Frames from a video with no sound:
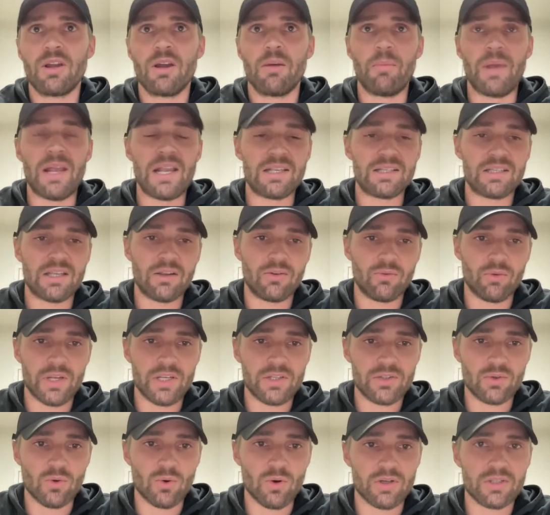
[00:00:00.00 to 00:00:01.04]
amazing
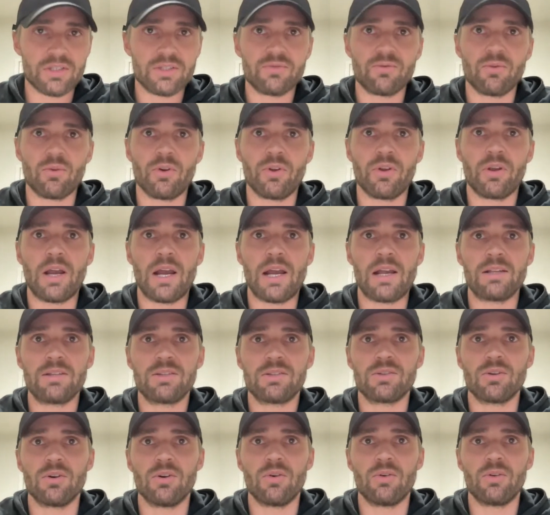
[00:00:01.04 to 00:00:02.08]
resource for you
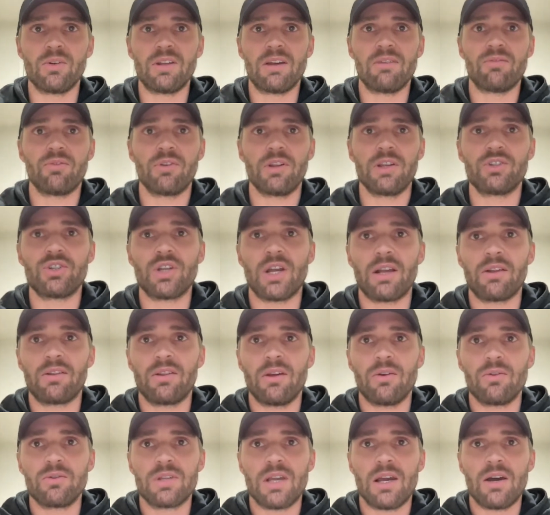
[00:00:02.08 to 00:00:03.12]
guys. So definitely check
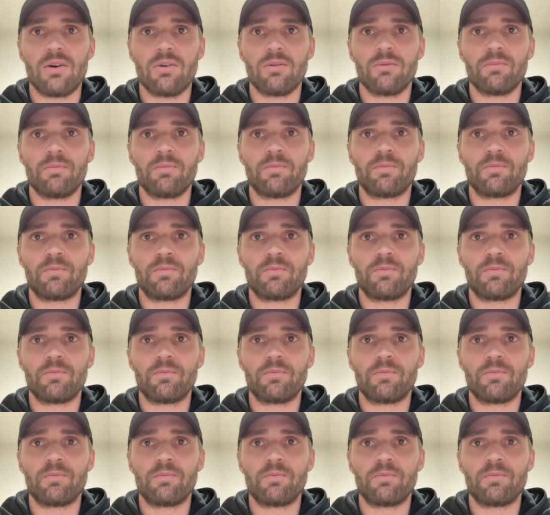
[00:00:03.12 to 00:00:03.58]
those out.